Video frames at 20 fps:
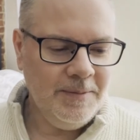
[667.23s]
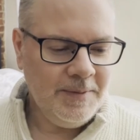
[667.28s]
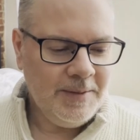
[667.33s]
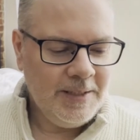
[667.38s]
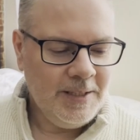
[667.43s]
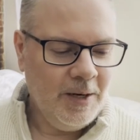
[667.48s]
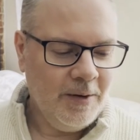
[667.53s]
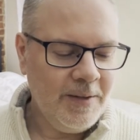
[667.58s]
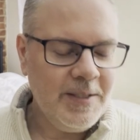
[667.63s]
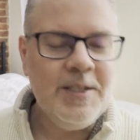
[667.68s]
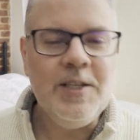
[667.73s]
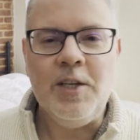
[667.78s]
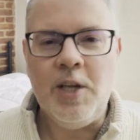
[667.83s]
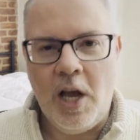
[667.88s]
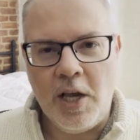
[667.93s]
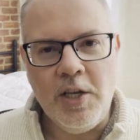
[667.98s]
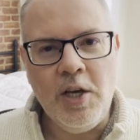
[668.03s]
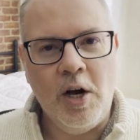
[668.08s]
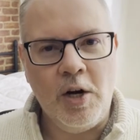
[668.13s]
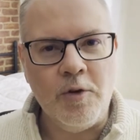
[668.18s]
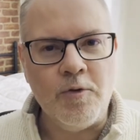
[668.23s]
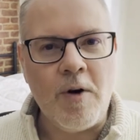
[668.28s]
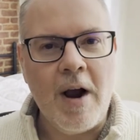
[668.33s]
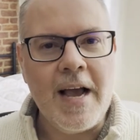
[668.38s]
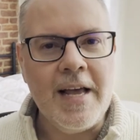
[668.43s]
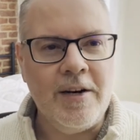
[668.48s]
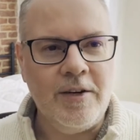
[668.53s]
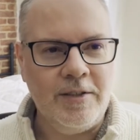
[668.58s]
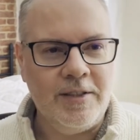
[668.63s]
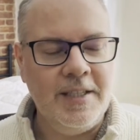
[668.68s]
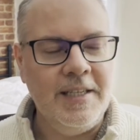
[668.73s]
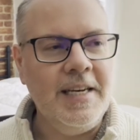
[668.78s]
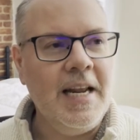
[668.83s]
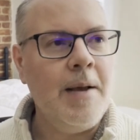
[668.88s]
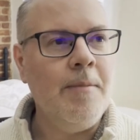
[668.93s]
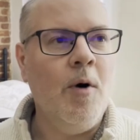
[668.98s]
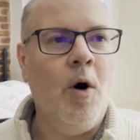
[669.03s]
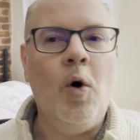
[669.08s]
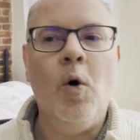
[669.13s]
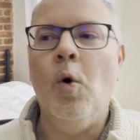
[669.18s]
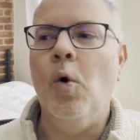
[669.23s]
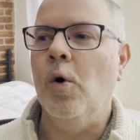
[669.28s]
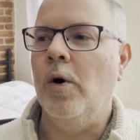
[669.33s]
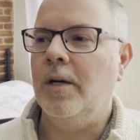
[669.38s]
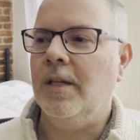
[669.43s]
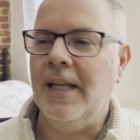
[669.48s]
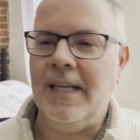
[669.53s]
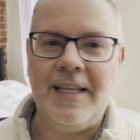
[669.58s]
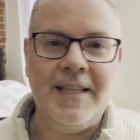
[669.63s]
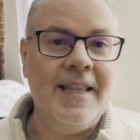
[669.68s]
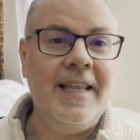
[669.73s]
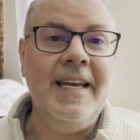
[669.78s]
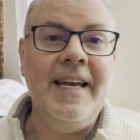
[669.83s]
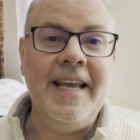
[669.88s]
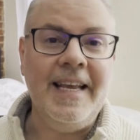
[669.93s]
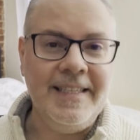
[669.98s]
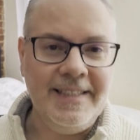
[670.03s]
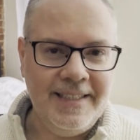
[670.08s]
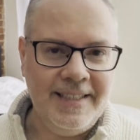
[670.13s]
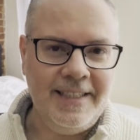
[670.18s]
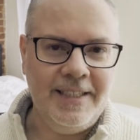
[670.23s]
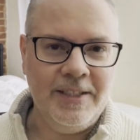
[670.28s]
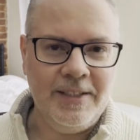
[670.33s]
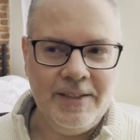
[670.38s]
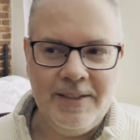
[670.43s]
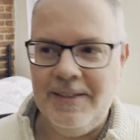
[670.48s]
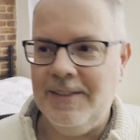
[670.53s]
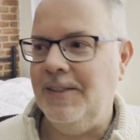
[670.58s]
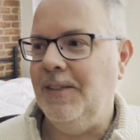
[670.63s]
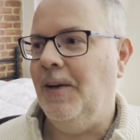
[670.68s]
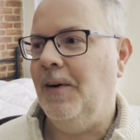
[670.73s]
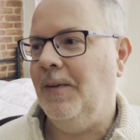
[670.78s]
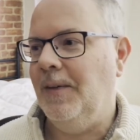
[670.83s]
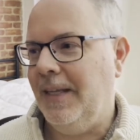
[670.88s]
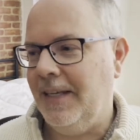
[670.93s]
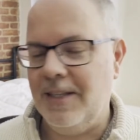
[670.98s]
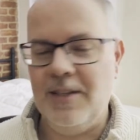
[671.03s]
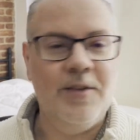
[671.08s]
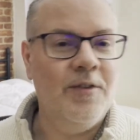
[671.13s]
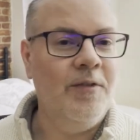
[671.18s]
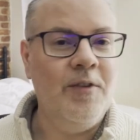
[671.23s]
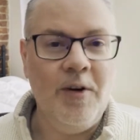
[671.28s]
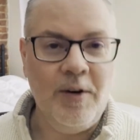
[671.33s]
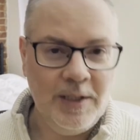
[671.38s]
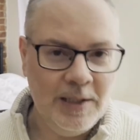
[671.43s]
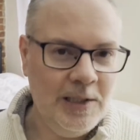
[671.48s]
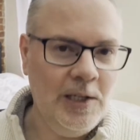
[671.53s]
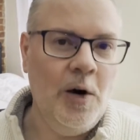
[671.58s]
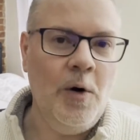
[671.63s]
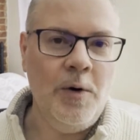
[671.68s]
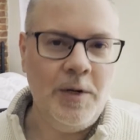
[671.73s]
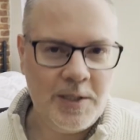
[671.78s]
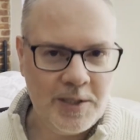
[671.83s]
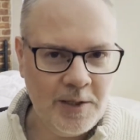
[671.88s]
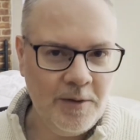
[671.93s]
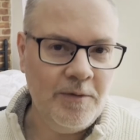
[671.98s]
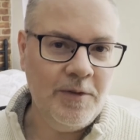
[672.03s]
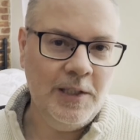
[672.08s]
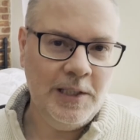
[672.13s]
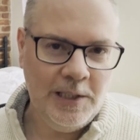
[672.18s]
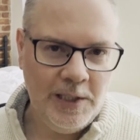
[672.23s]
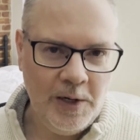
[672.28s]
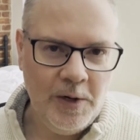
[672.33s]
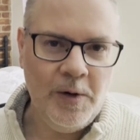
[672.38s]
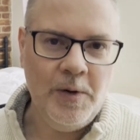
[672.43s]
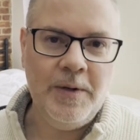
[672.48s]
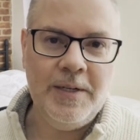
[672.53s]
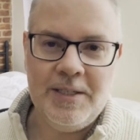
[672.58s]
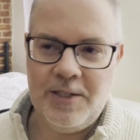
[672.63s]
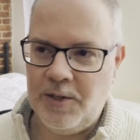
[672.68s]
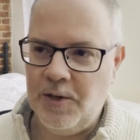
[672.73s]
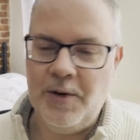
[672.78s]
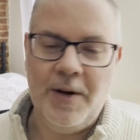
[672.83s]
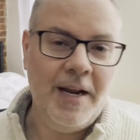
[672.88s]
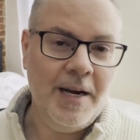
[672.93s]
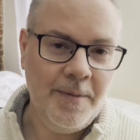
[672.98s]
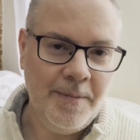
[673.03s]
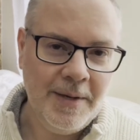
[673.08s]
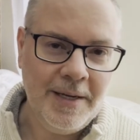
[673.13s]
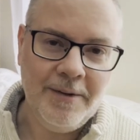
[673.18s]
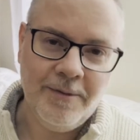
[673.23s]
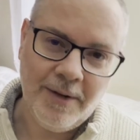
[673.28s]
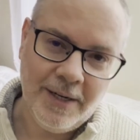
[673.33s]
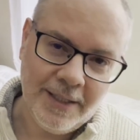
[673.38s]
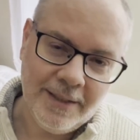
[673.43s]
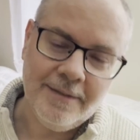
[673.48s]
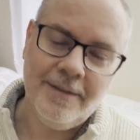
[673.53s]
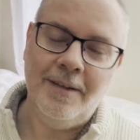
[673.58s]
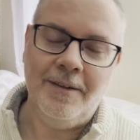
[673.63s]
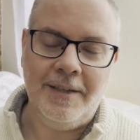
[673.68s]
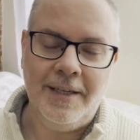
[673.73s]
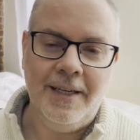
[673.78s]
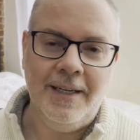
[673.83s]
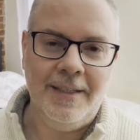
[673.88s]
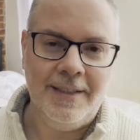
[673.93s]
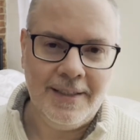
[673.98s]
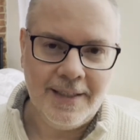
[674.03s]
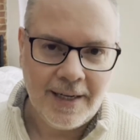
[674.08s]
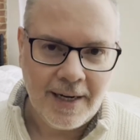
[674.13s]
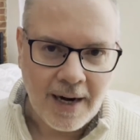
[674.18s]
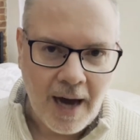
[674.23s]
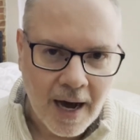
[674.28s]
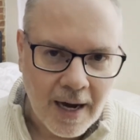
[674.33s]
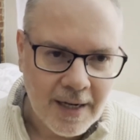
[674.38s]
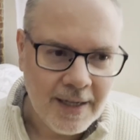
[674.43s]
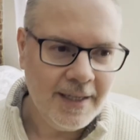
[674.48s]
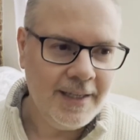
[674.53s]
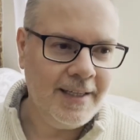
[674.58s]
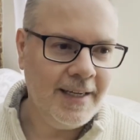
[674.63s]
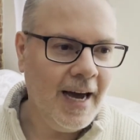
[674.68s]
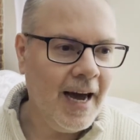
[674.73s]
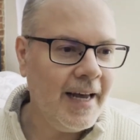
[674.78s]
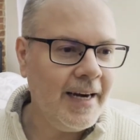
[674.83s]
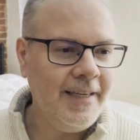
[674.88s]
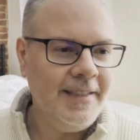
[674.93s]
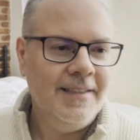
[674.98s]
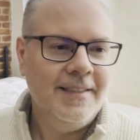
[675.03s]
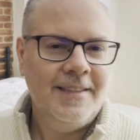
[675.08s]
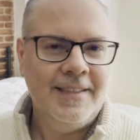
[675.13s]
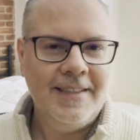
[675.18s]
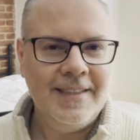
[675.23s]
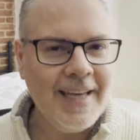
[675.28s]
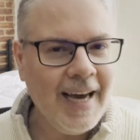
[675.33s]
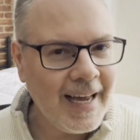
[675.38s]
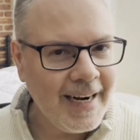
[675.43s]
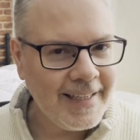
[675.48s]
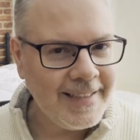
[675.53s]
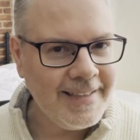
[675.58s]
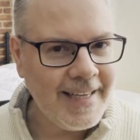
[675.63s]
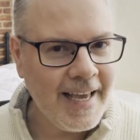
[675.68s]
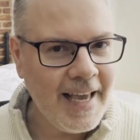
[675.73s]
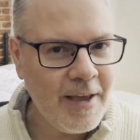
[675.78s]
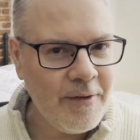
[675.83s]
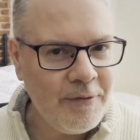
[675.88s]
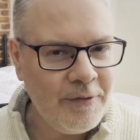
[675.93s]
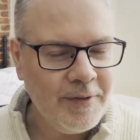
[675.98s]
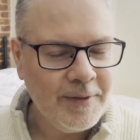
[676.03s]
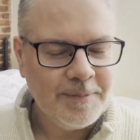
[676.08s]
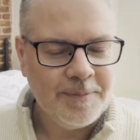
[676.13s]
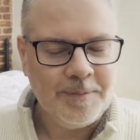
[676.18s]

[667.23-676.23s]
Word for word: you know, this is a young writer to name a horde like the nadir, you know, like the very lowest of the low is your enemy, right? Okay. Got it. Got it, Dave.